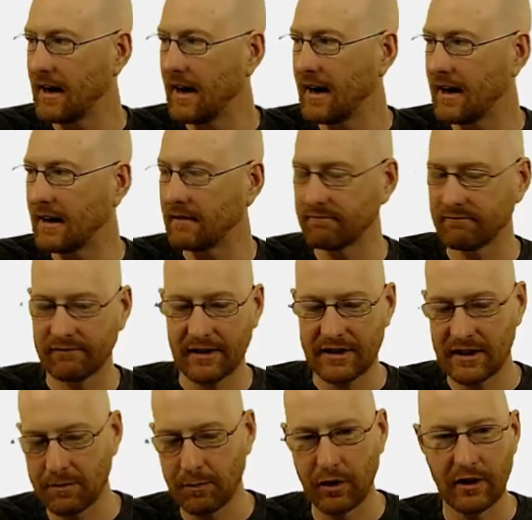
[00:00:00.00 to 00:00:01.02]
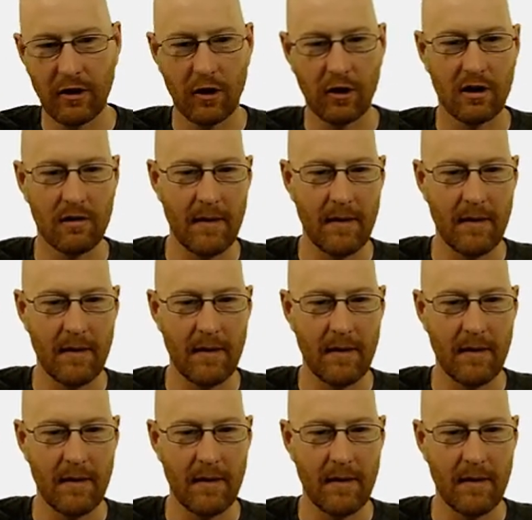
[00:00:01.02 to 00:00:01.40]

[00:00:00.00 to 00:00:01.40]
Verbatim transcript: um, let's just put our